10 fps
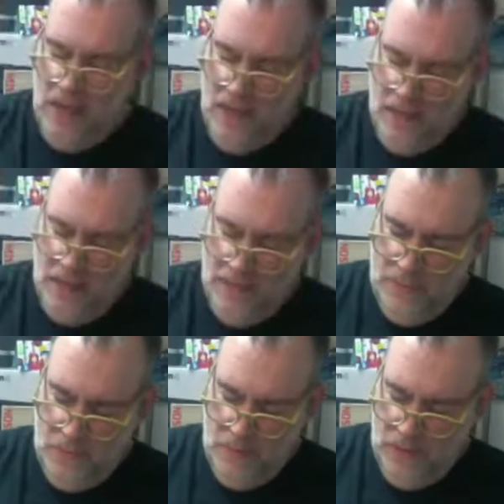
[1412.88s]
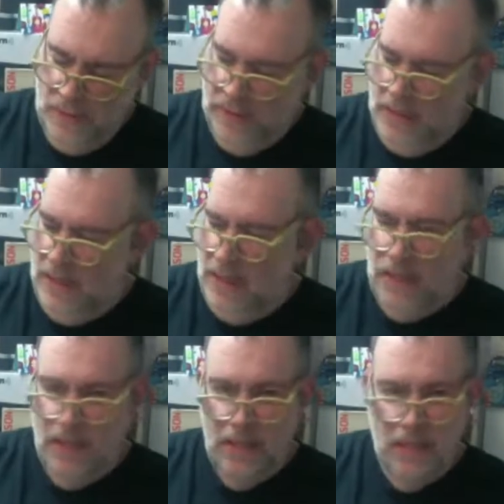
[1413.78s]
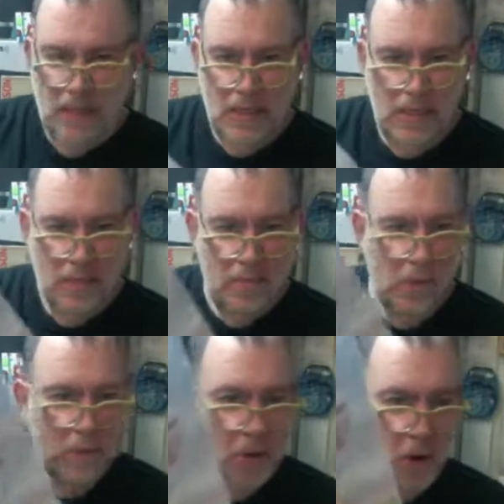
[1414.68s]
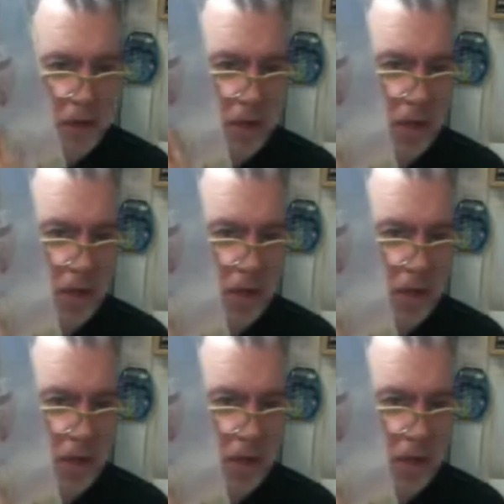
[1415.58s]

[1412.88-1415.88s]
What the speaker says: It comes with a bookmark.